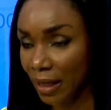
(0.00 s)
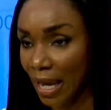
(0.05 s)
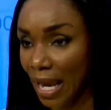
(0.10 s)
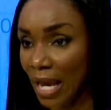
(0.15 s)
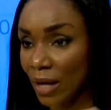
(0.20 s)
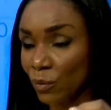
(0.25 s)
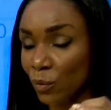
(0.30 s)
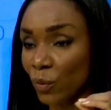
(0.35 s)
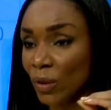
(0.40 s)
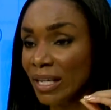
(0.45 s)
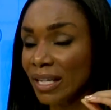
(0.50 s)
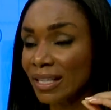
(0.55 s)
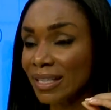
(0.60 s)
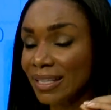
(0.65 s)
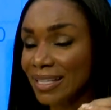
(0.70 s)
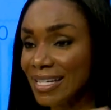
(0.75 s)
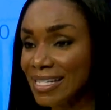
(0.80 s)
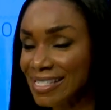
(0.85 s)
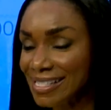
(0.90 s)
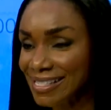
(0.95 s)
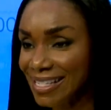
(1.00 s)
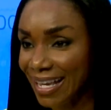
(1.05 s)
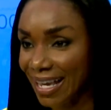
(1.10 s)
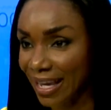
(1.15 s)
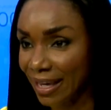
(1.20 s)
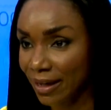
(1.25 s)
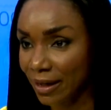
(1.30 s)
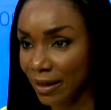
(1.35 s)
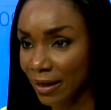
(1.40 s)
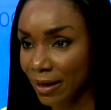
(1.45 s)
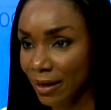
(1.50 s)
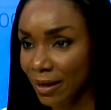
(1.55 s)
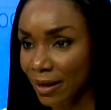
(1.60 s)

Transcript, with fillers: and realistic